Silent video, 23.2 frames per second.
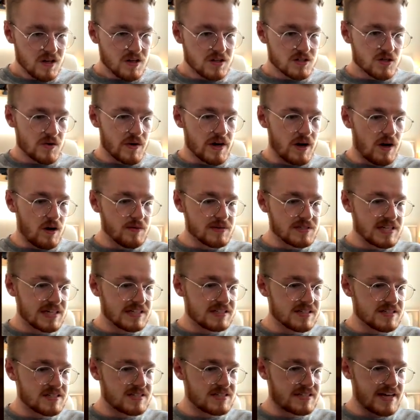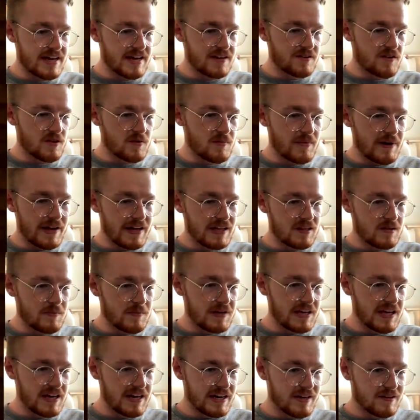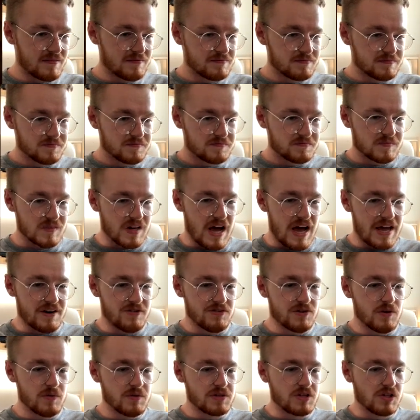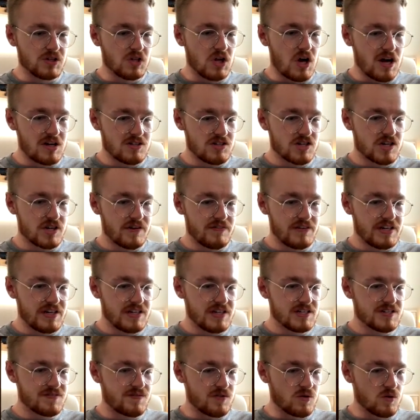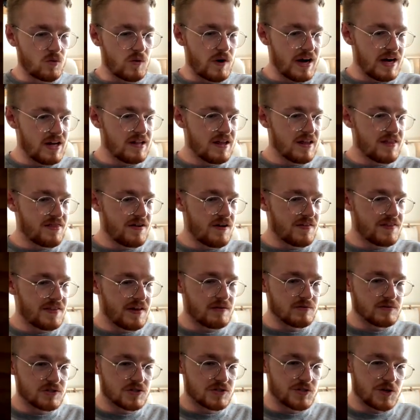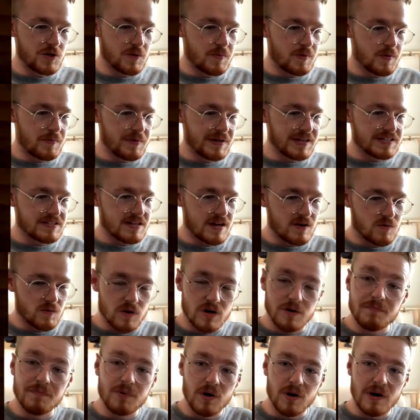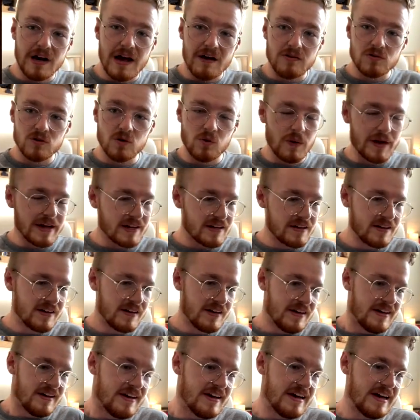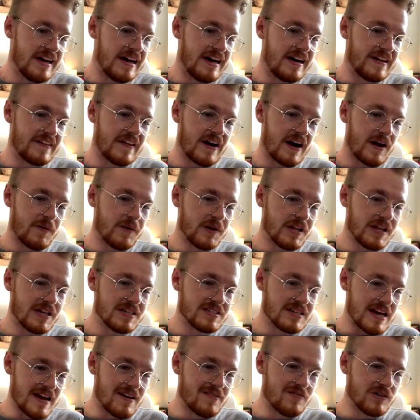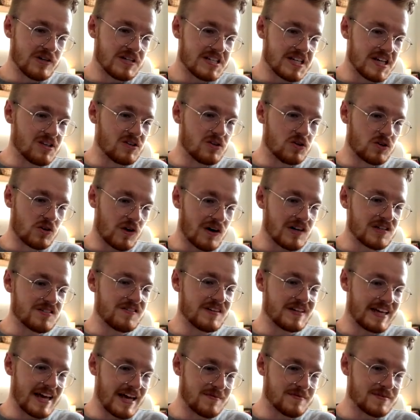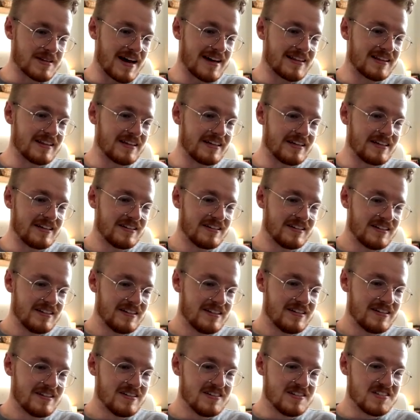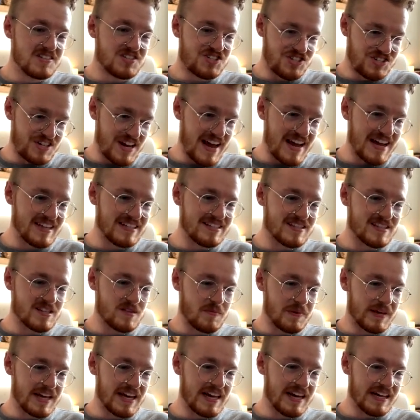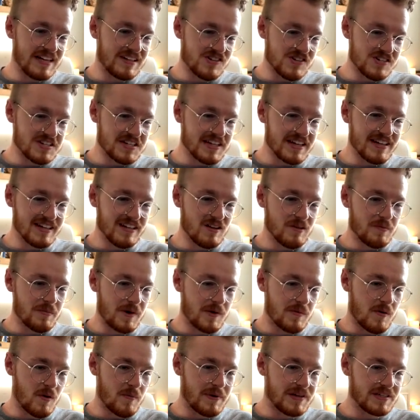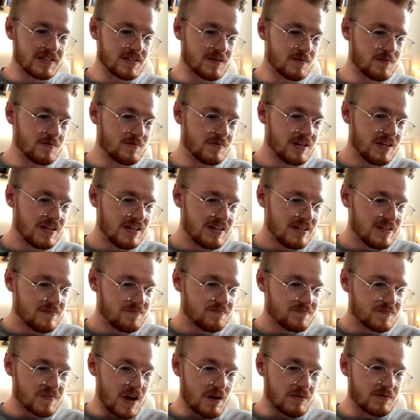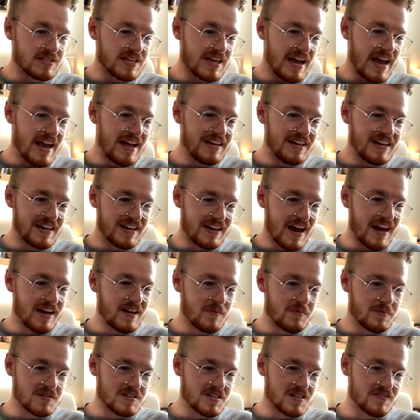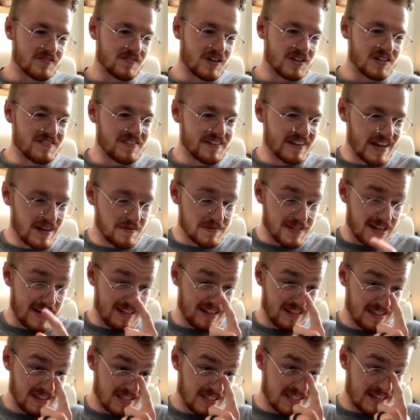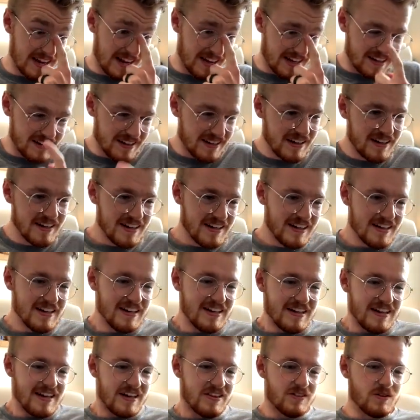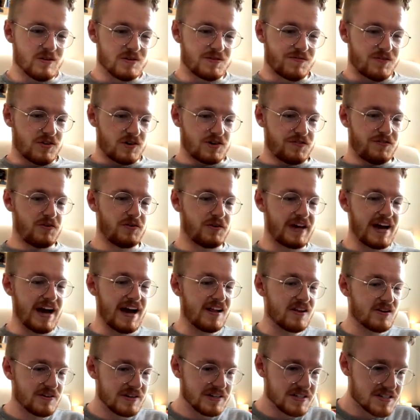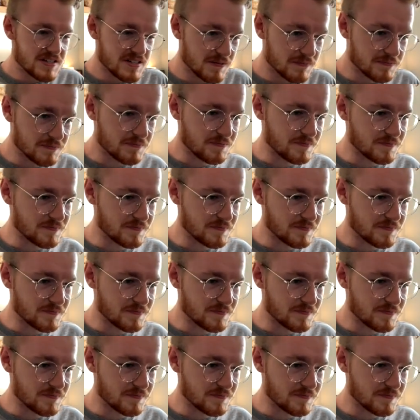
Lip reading: So I always like to stand on the bike at the beginning. I don't know what the logic of it is. For a while I thought that was stupid because I didn't want to burn out quick. And then I realized every single CrossFit Games athlete stands at the beginning just to get a little bit of momentum. I would say 80 to 90% of CrossFit Games athletes stand in those first few calories.